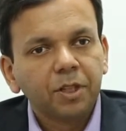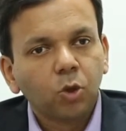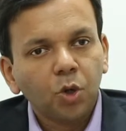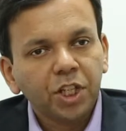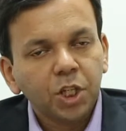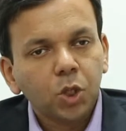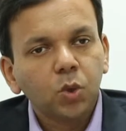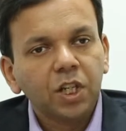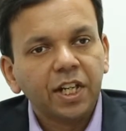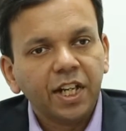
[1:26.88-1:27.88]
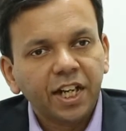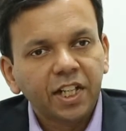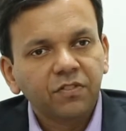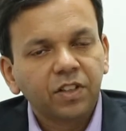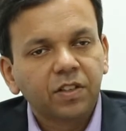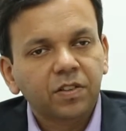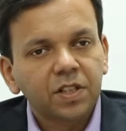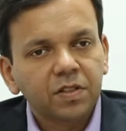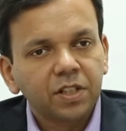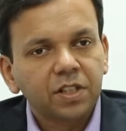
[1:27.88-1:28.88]
going into a negative
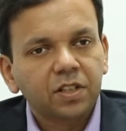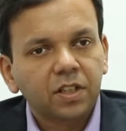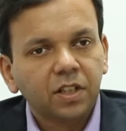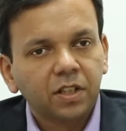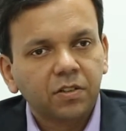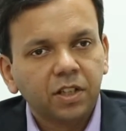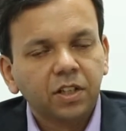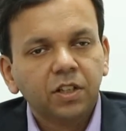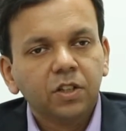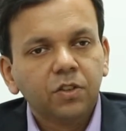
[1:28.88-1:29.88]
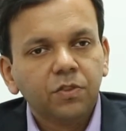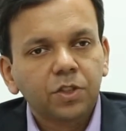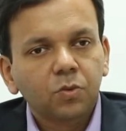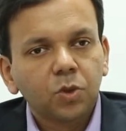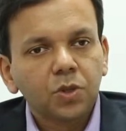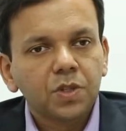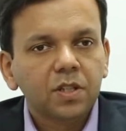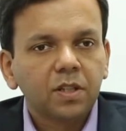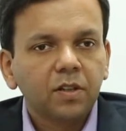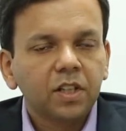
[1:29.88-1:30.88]
interest rate territory, which
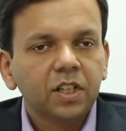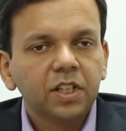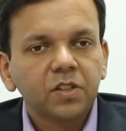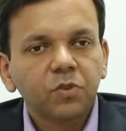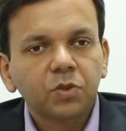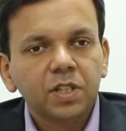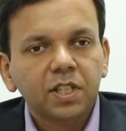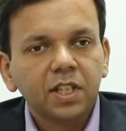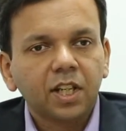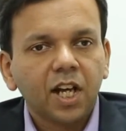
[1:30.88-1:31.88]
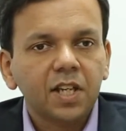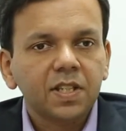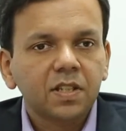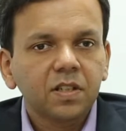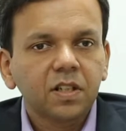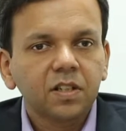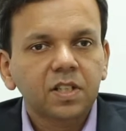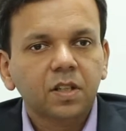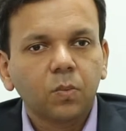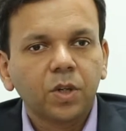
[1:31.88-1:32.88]
was seen last year in
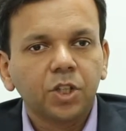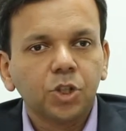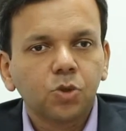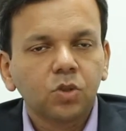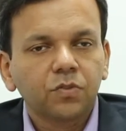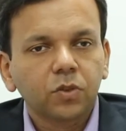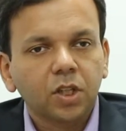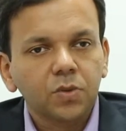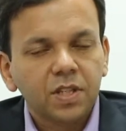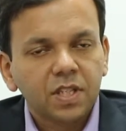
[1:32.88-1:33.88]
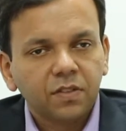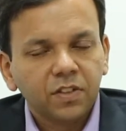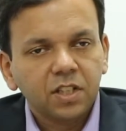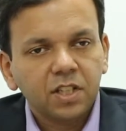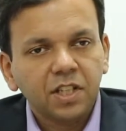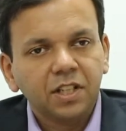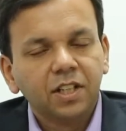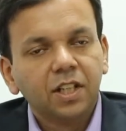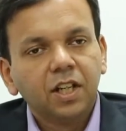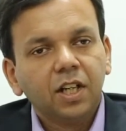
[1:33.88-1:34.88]
somewhere in June of 2017.